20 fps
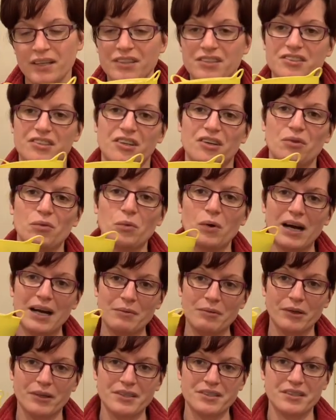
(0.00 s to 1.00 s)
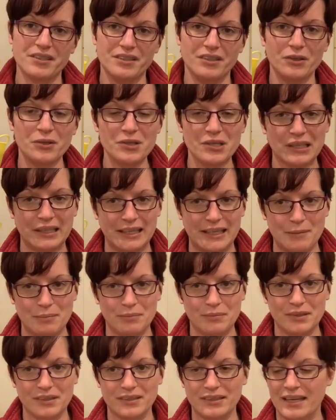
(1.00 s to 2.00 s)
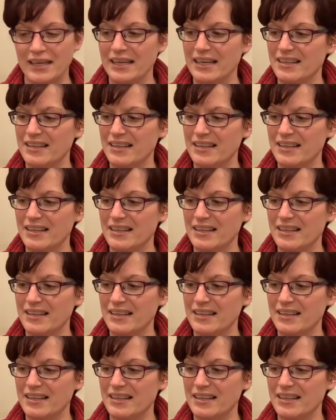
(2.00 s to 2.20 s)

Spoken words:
So what I'm going to notionally say